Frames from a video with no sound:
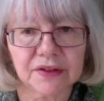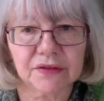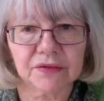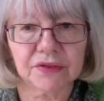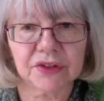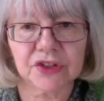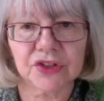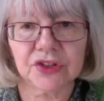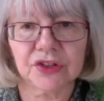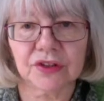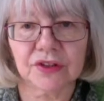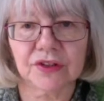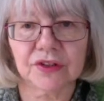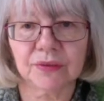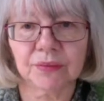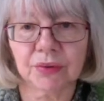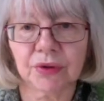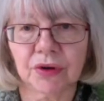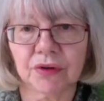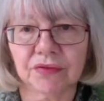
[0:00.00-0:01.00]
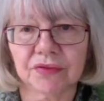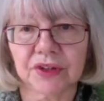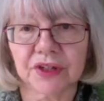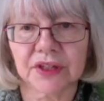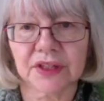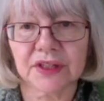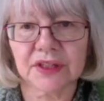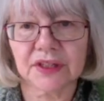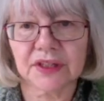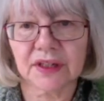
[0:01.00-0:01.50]
sufficient
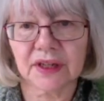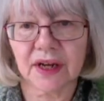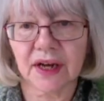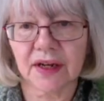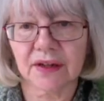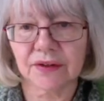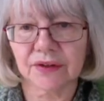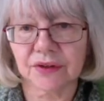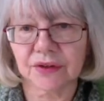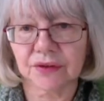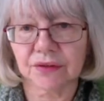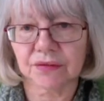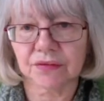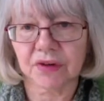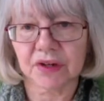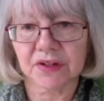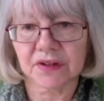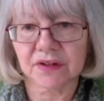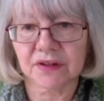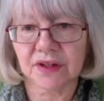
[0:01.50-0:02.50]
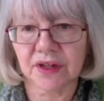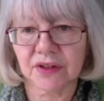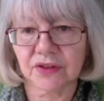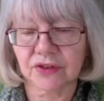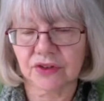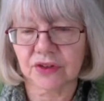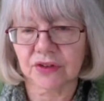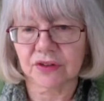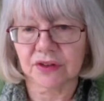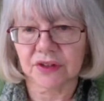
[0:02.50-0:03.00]
profit out of
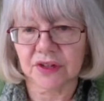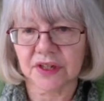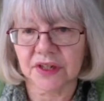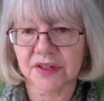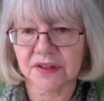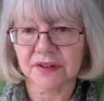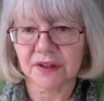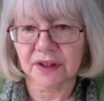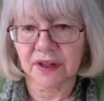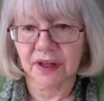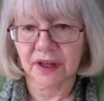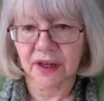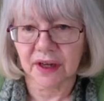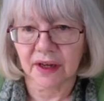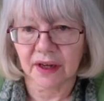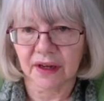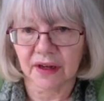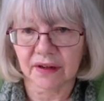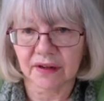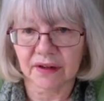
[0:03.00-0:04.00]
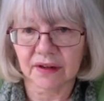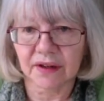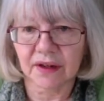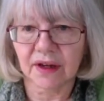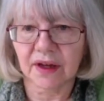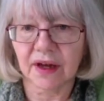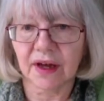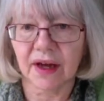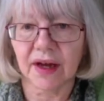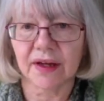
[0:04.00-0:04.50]
residential and nursing care
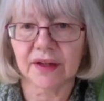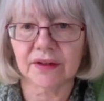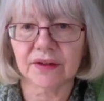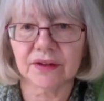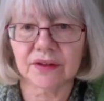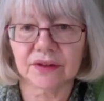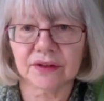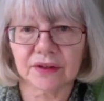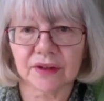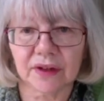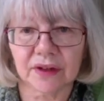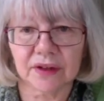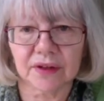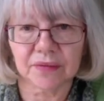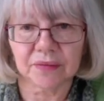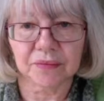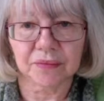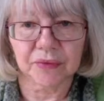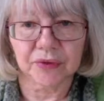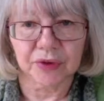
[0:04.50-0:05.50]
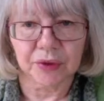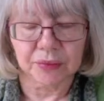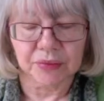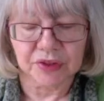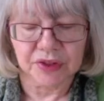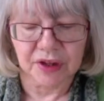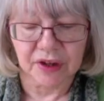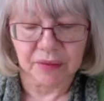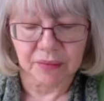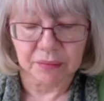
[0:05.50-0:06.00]
and from
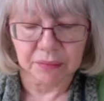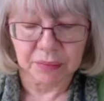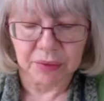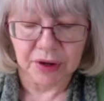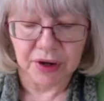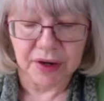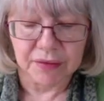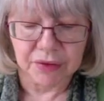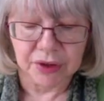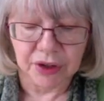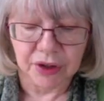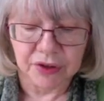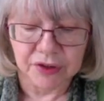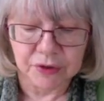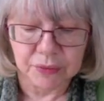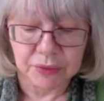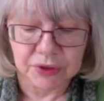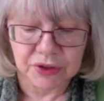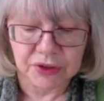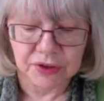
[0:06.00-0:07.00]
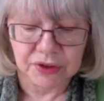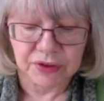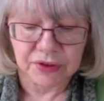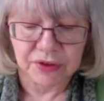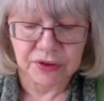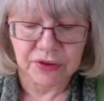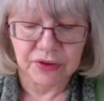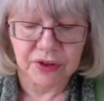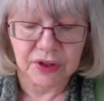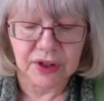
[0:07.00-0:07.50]
some private
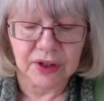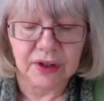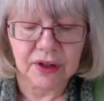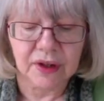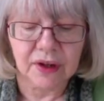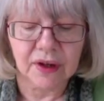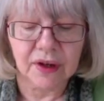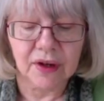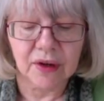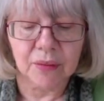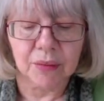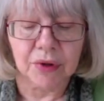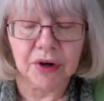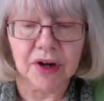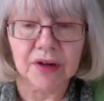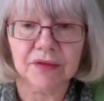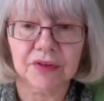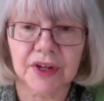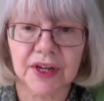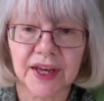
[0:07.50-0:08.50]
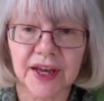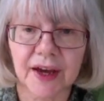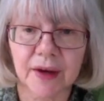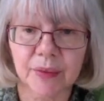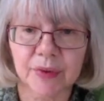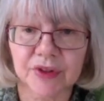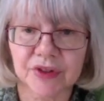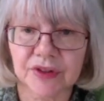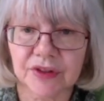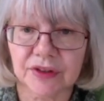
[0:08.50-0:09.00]
hospitals, private
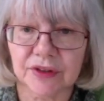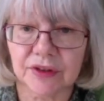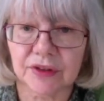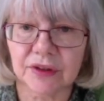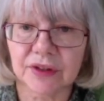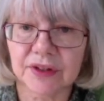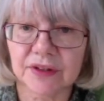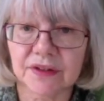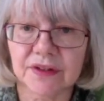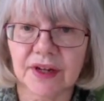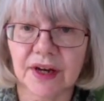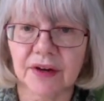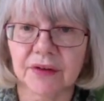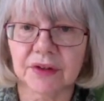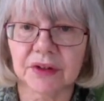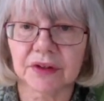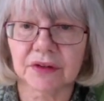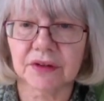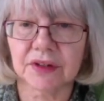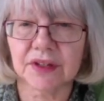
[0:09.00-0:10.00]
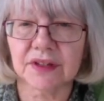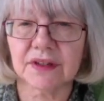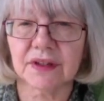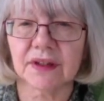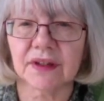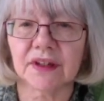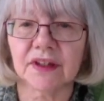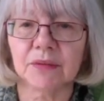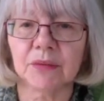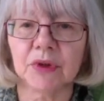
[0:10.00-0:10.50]
capital is now
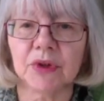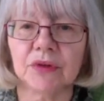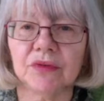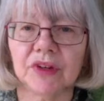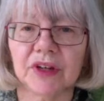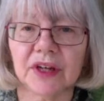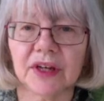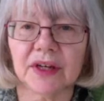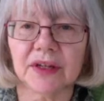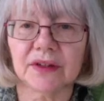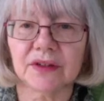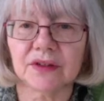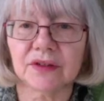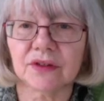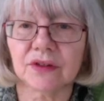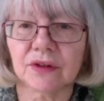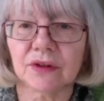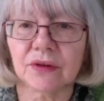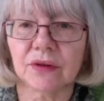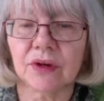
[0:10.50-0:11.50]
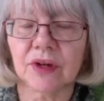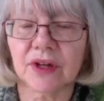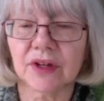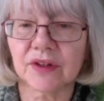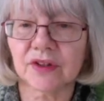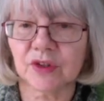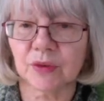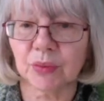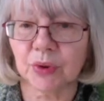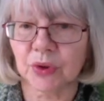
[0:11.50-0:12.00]
increasingly moving into
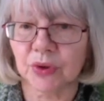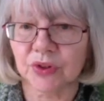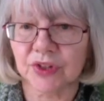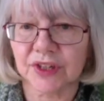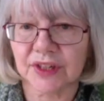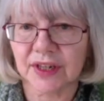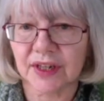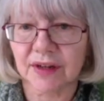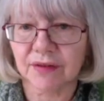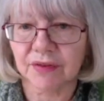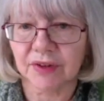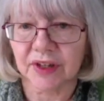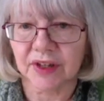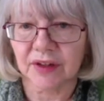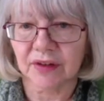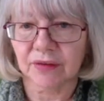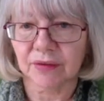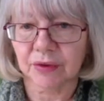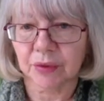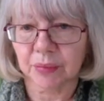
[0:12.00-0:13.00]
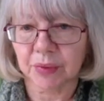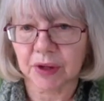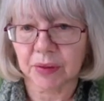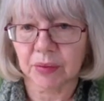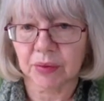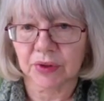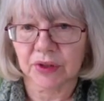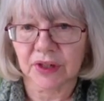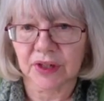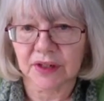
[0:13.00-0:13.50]
supported living for
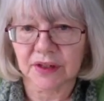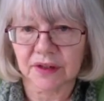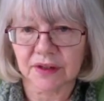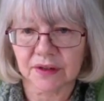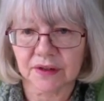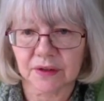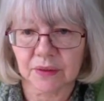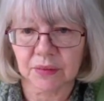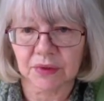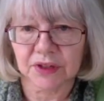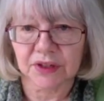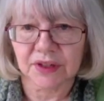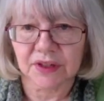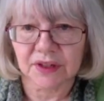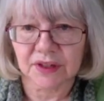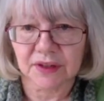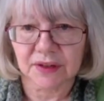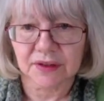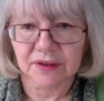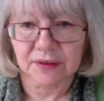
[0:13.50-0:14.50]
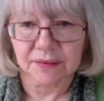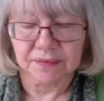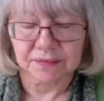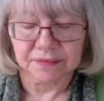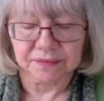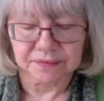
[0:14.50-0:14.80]
people with learning disabilities,